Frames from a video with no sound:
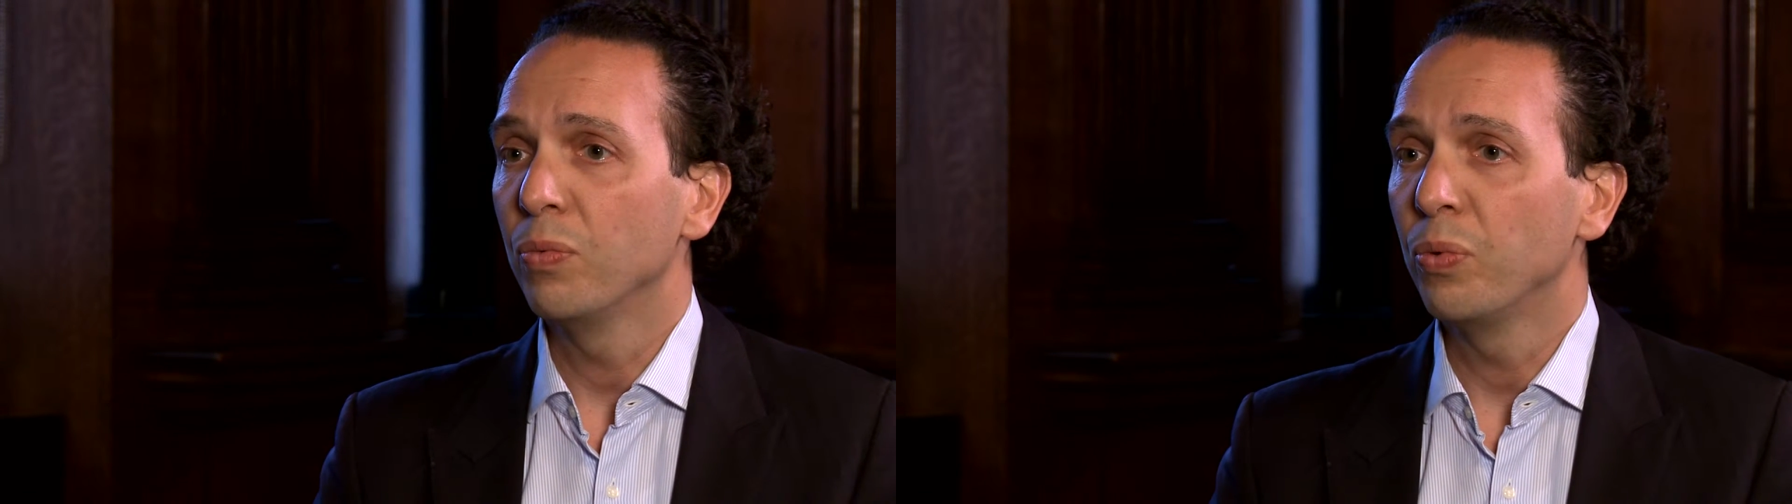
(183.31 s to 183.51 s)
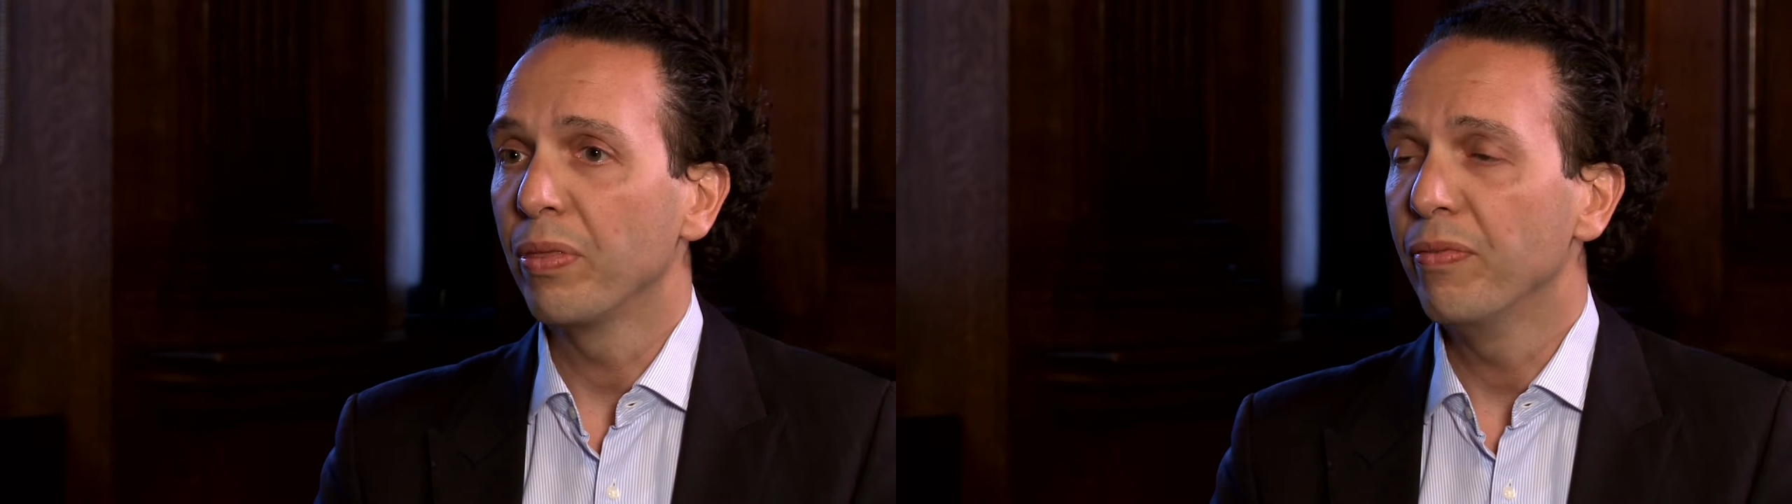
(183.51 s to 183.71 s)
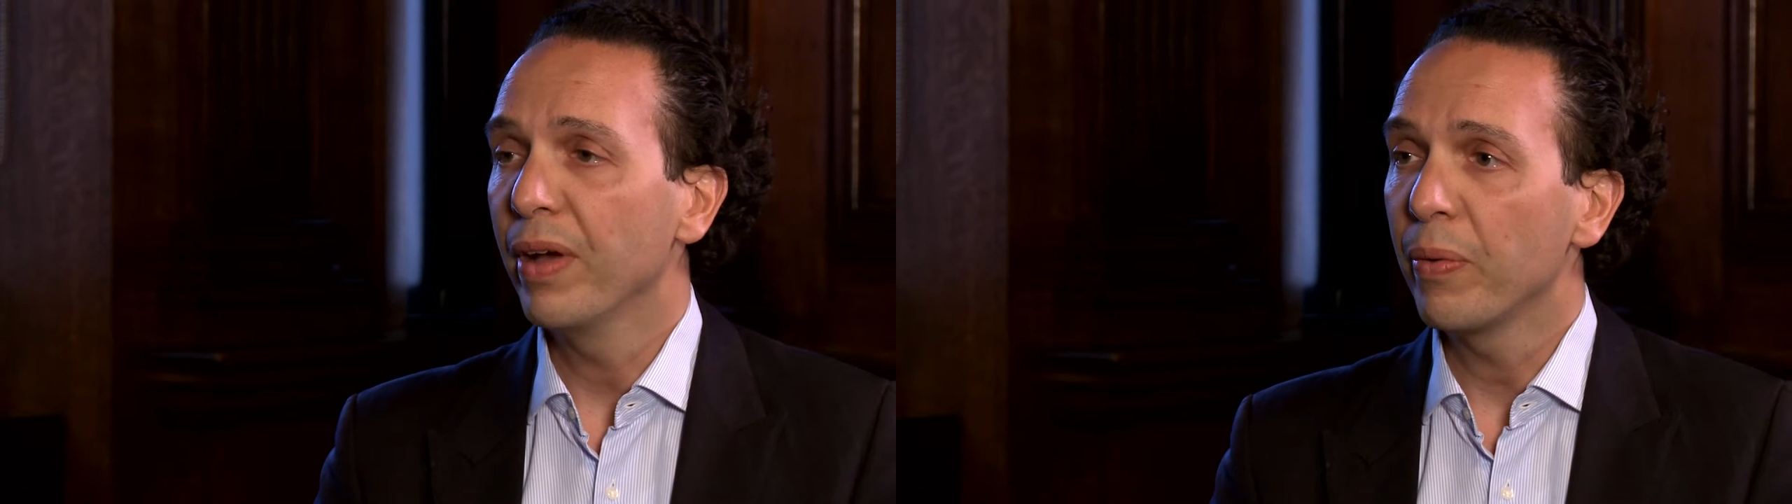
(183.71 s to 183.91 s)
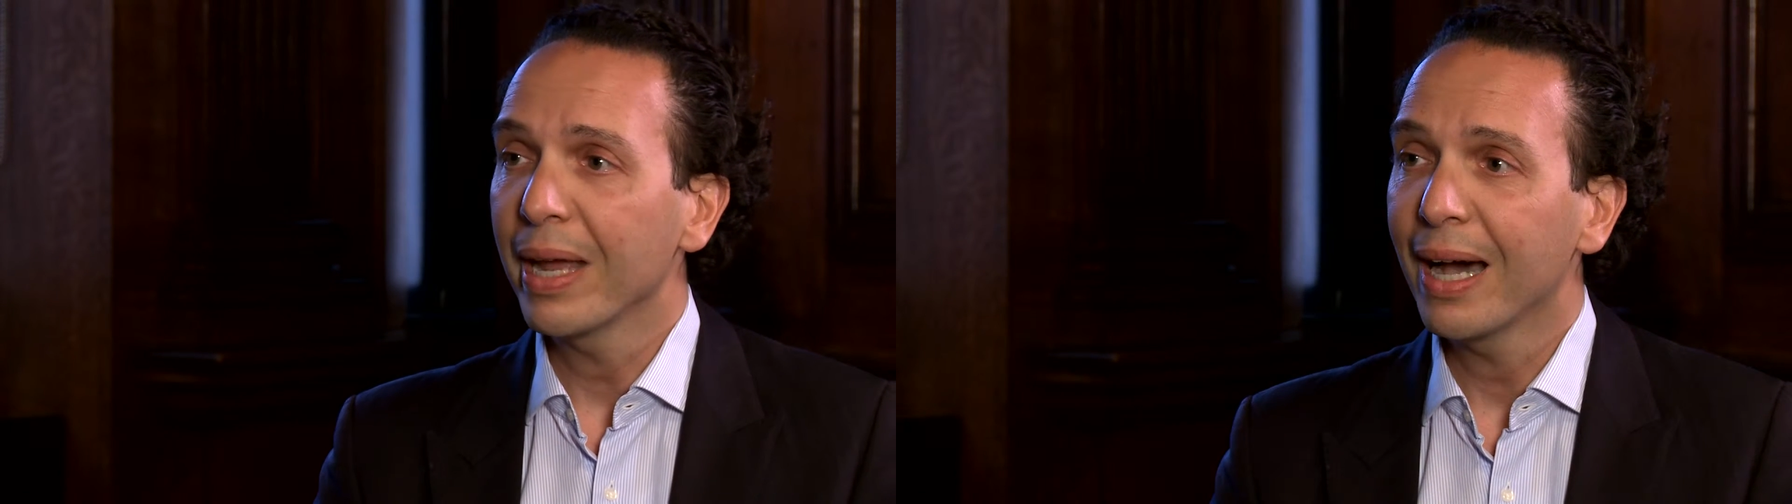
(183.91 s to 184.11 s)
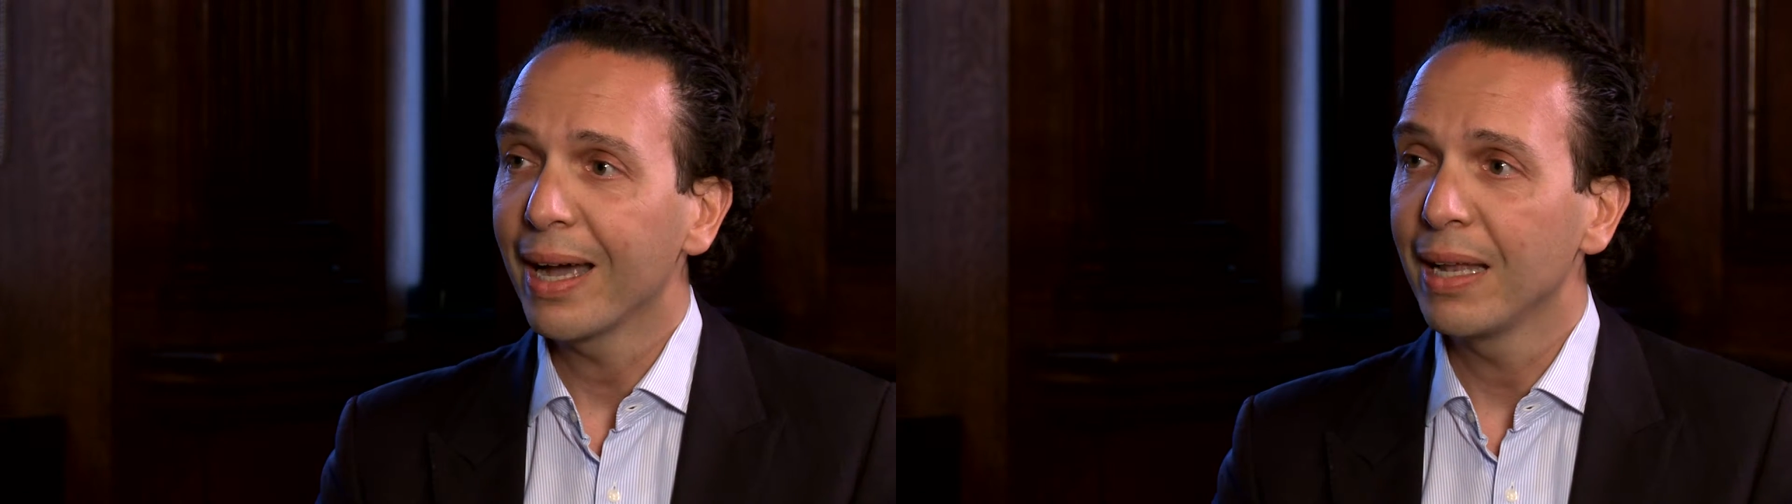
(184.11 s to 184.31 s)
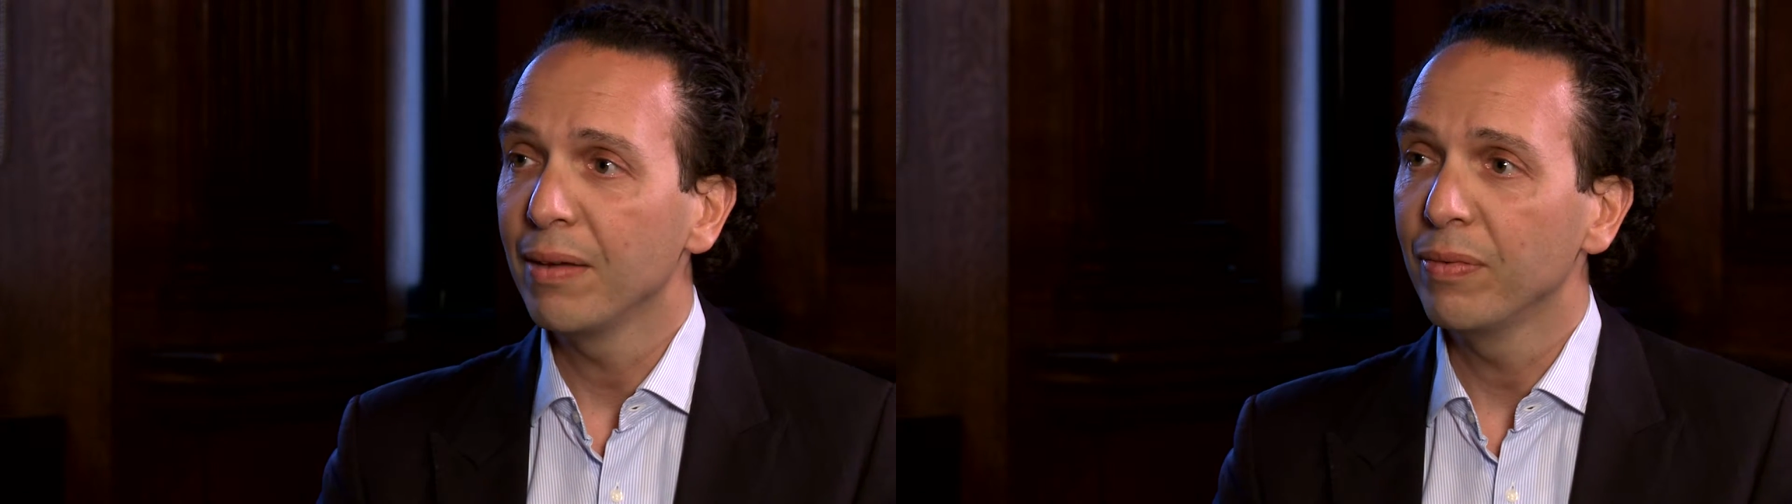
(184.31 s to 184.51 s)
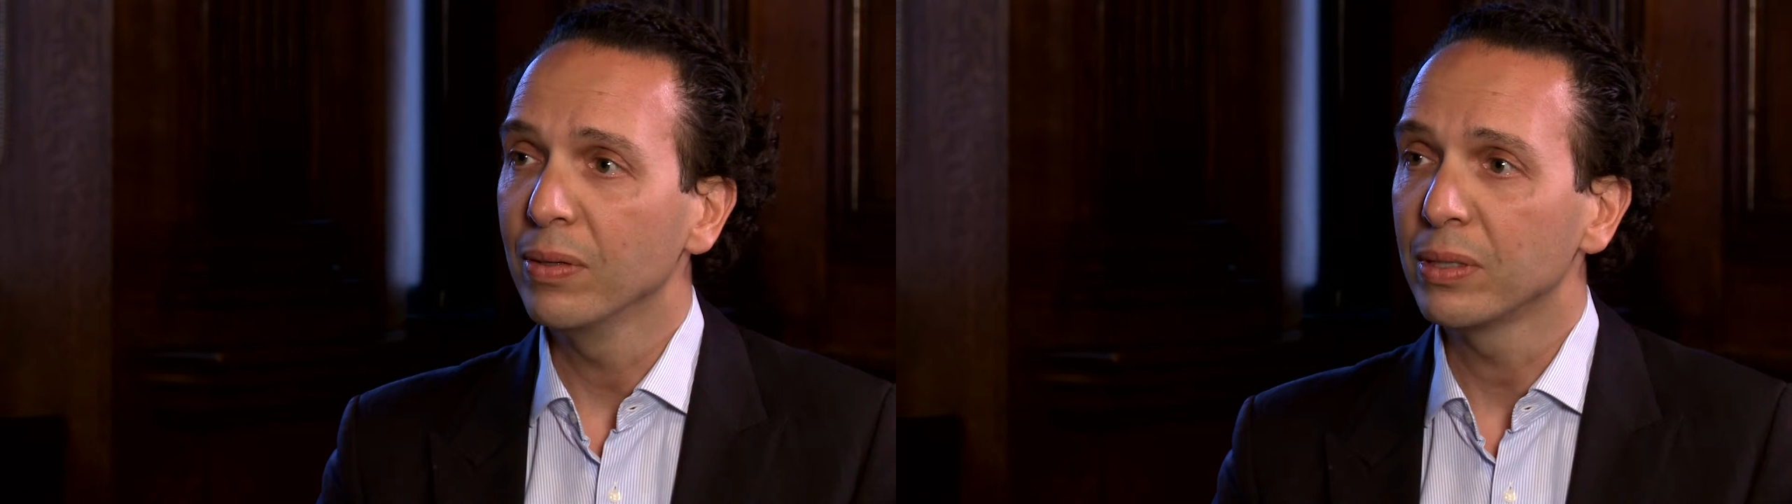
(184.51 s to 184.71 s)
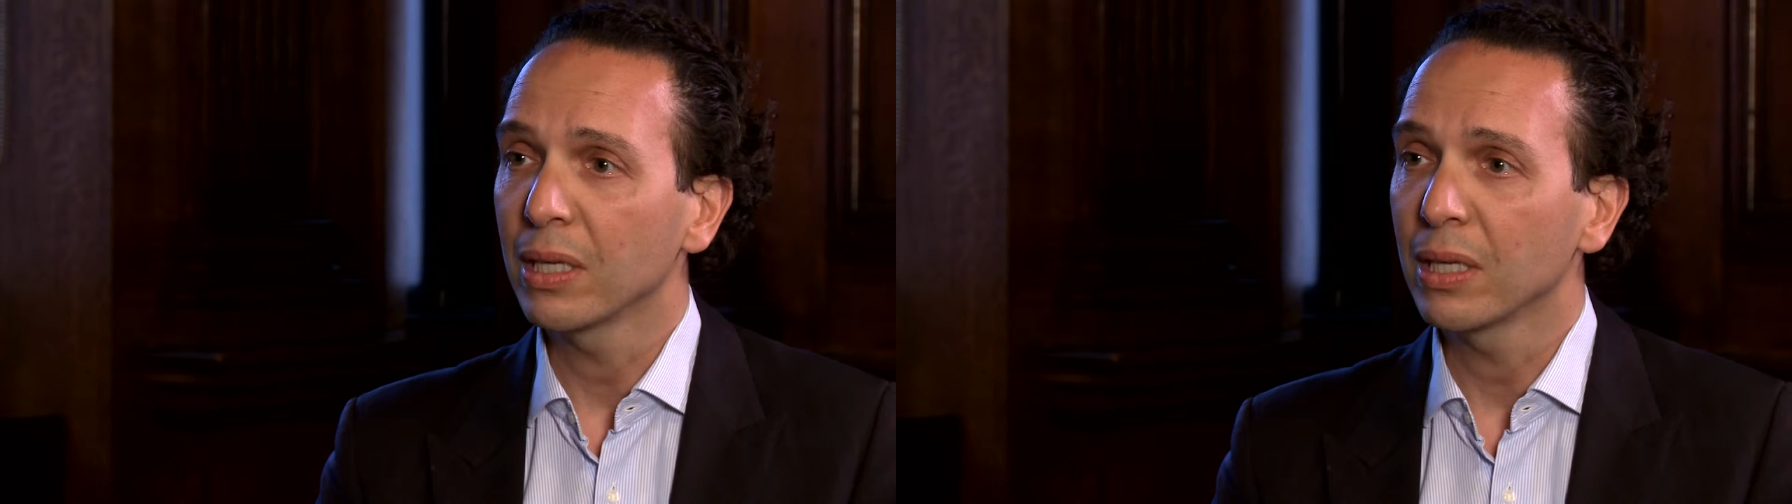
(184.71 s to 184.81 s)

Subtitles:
with very high levels